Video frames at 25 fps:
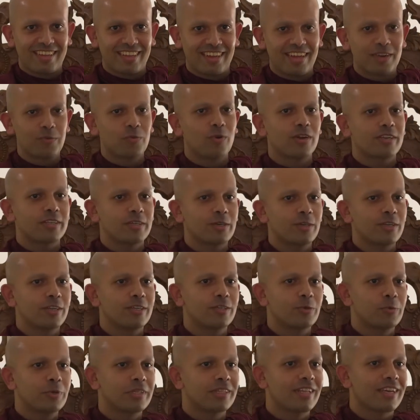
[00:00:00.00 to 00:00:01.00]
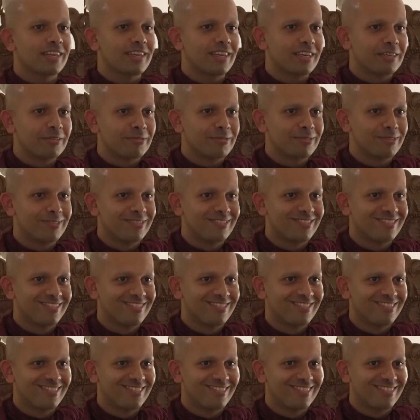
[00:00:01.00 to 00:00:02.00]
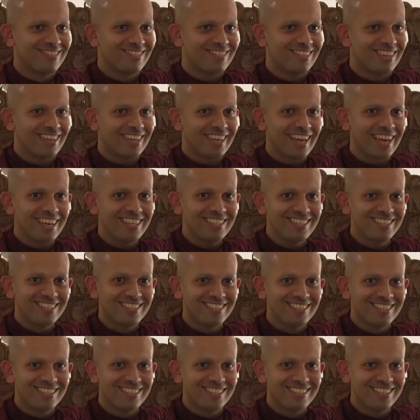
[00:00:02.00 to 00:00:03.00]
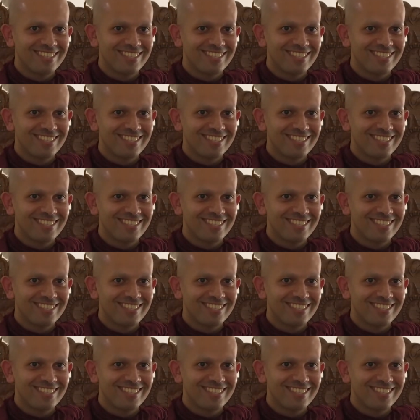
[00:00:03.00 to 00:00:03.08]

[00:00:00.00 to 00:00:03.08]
And what are you going to do in that life? Again,